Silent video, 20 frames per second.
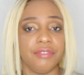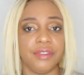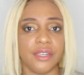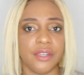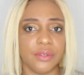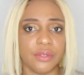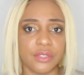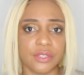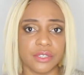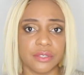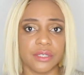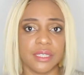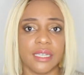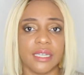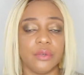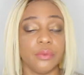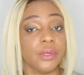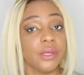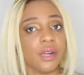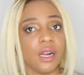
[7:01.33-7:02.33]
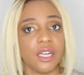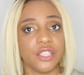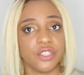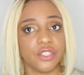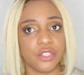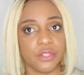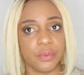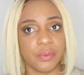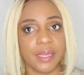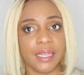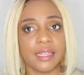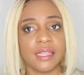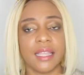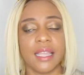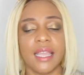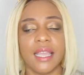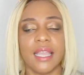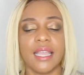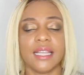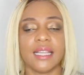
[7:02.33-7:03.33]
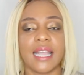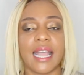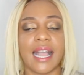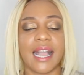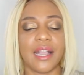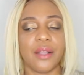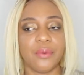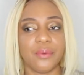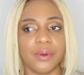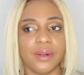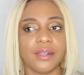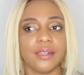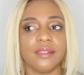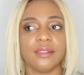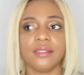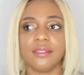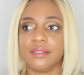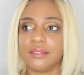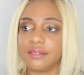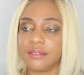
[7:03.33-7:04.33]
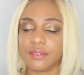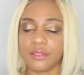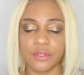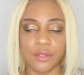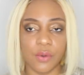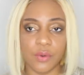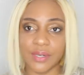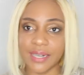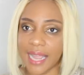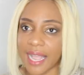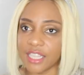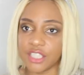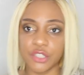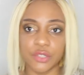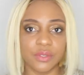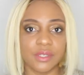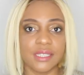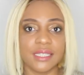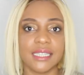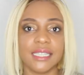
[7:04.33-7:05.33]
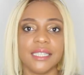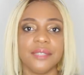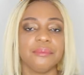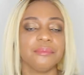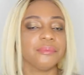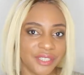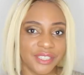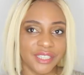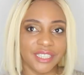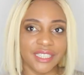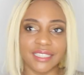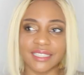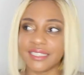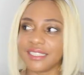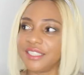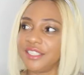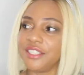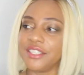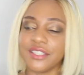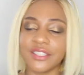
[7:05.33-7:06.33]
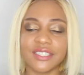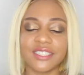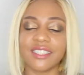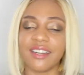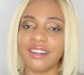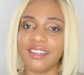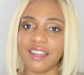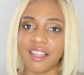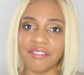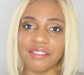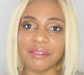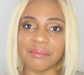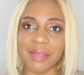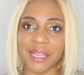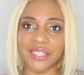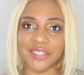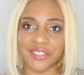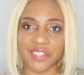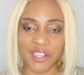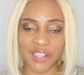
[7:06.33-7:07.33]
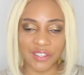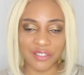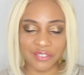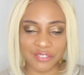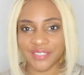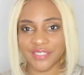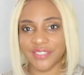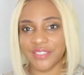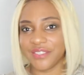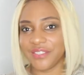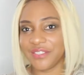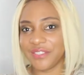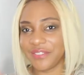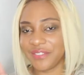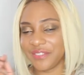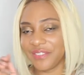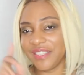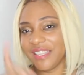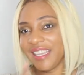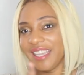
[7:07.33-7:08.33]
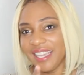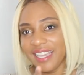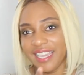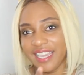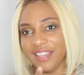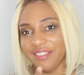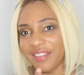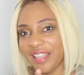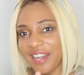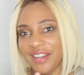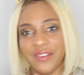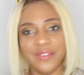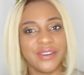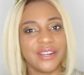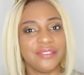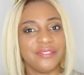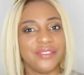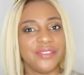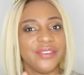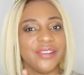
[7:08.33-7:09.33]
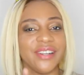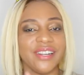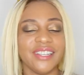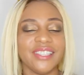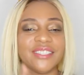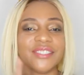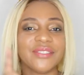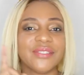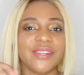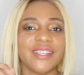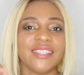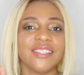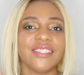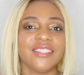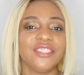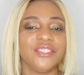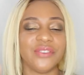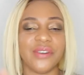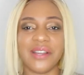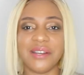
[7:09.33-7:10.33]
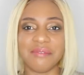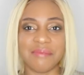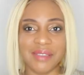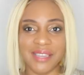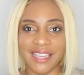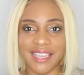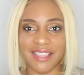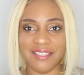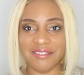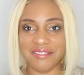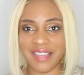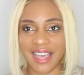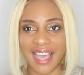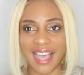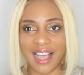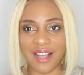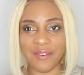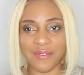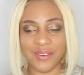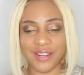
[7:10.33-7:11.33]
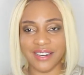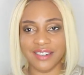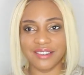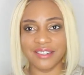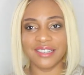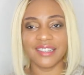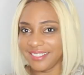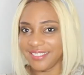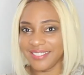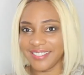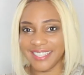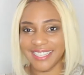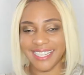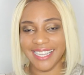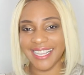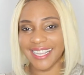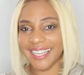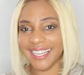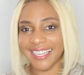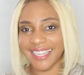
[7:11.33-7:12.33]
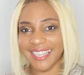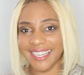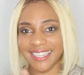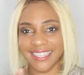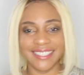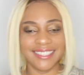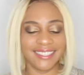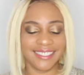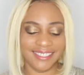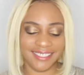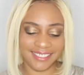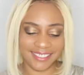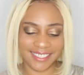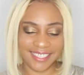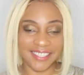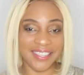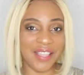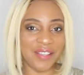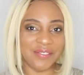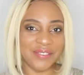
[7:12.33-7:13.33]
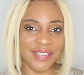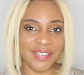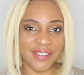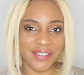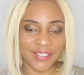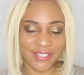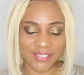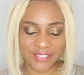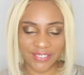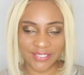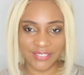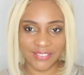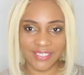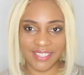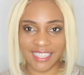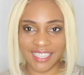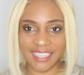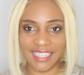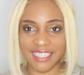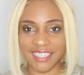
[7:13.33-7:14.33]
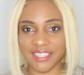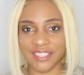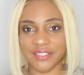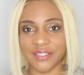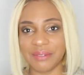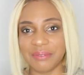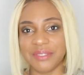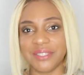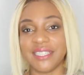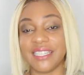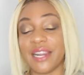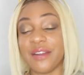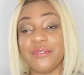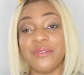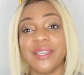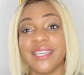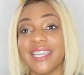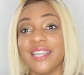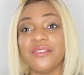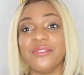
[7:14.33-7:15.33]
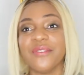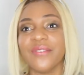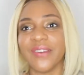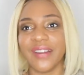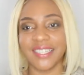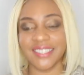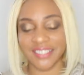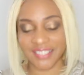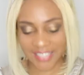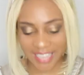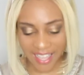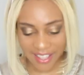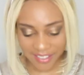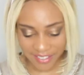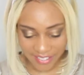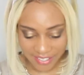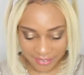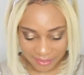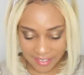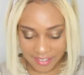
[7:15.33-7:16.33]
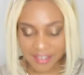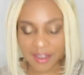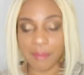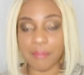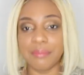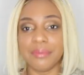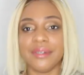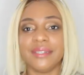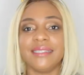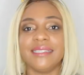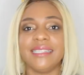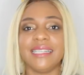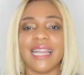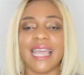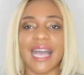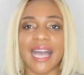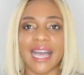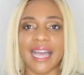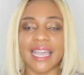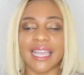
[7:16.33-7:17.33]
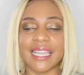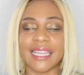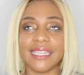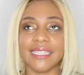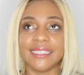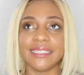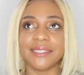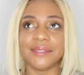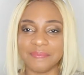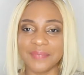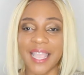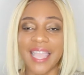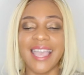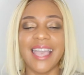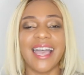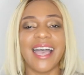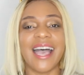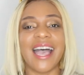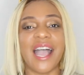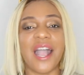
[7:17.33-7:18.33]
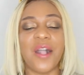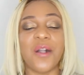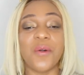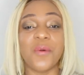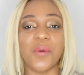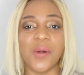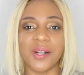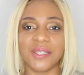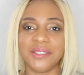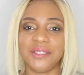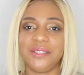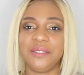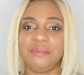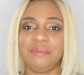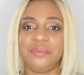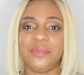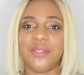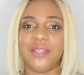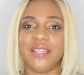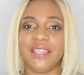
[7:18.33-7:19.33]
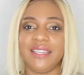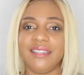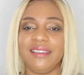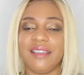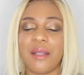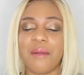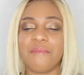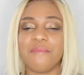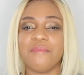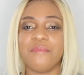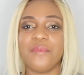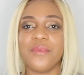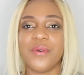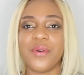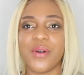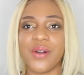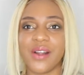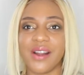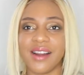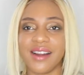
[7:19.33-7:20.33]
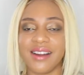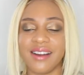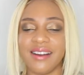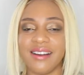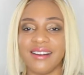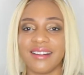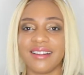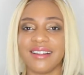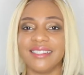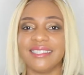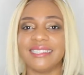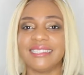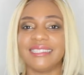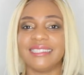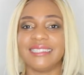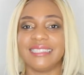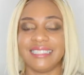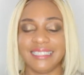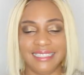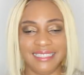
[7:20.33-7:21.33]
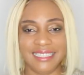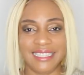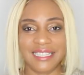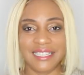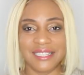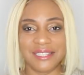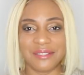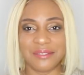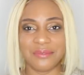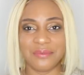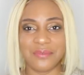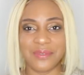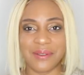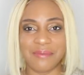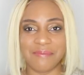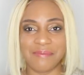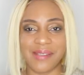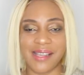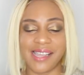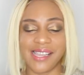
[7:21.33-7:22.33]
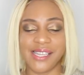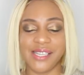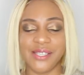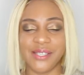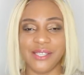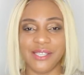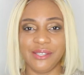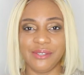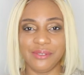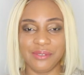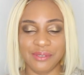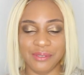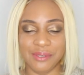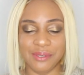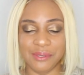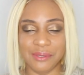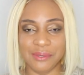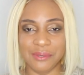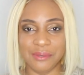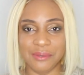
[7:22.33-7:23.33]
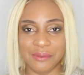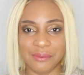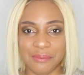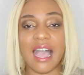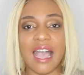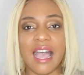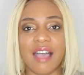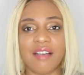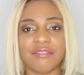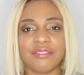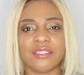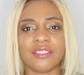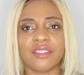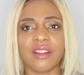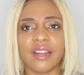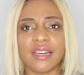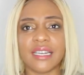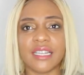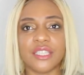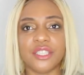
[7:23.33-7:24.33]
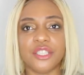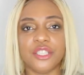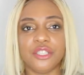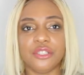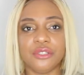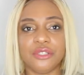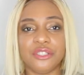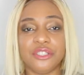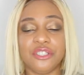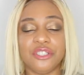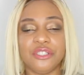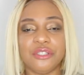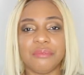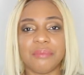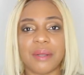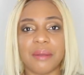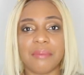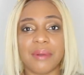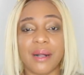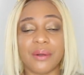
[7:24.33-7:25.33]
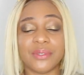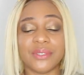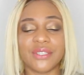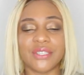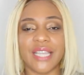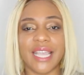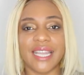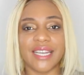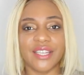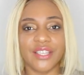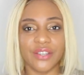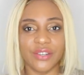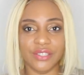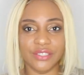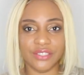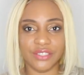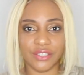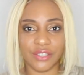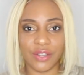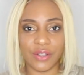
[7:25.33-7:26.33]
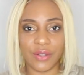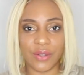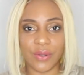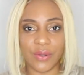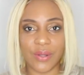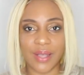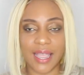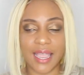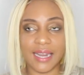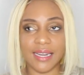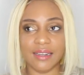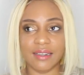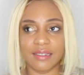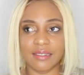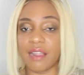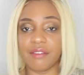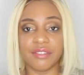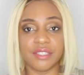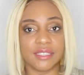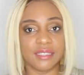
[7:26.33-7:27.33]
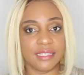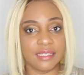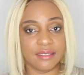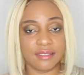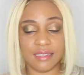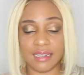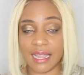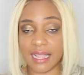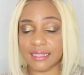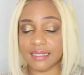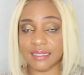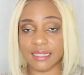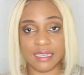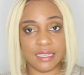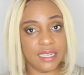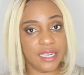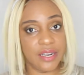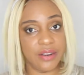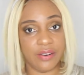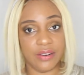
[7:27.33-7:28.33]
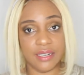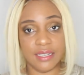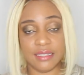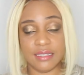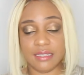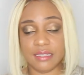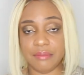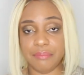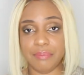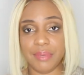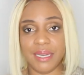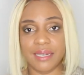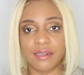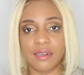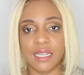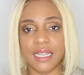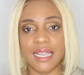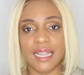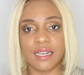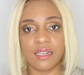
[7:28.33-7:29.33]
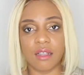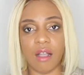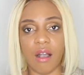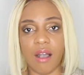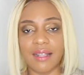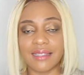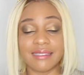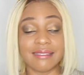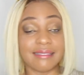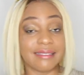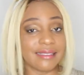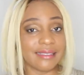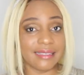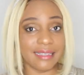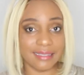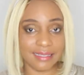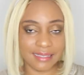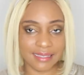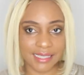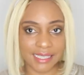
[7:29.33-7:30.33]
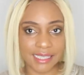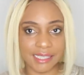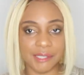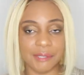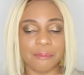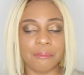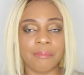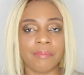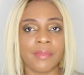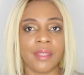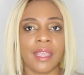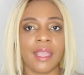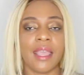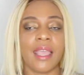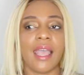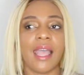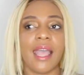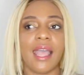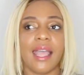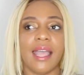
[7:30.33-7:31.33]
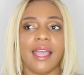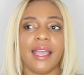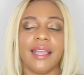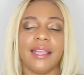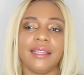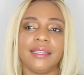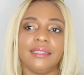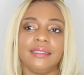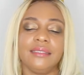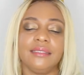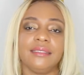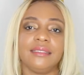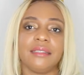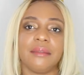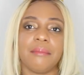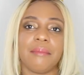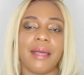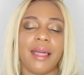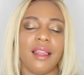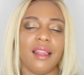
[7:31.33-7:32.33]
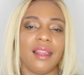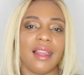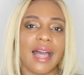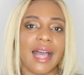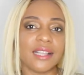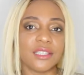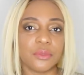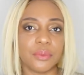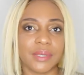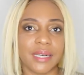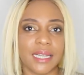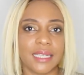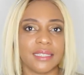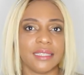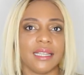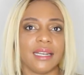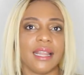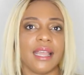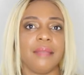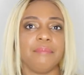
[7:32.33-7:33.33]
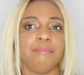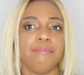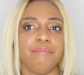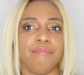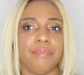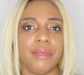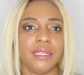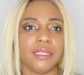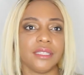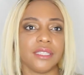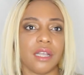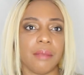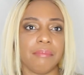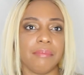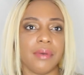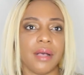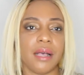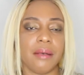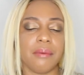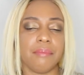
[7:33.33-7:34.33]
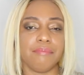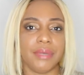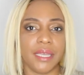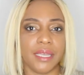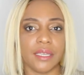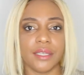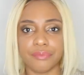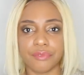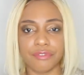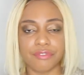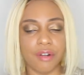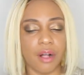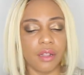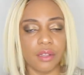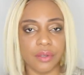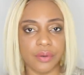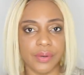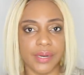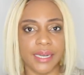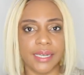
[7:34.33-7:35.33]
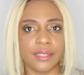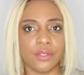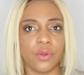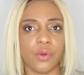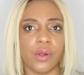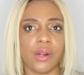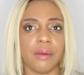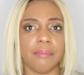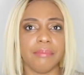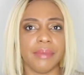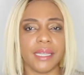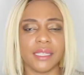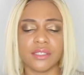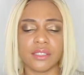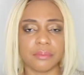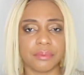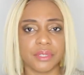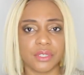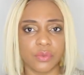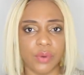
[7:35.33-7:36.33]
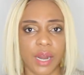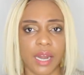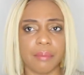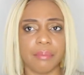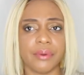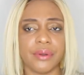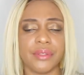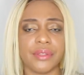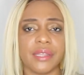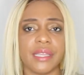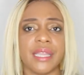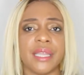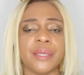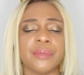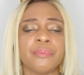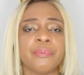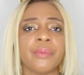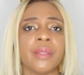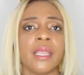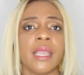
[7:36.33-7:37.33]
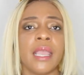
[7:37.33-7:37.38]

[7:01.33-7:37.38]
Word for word: videos in regards to it. I want to go naturally, just, you know, start loving myself. So if any one of you girls want to join me in that one, go ahead. Let me know in the description and we can work together. Number nine, I want to be more consistent with my YouTube. I've started YouTube about 10 years ago and ever since the last 10 years, it's been inconsistent. And my last one I said I built up a big following or a big subscriber thing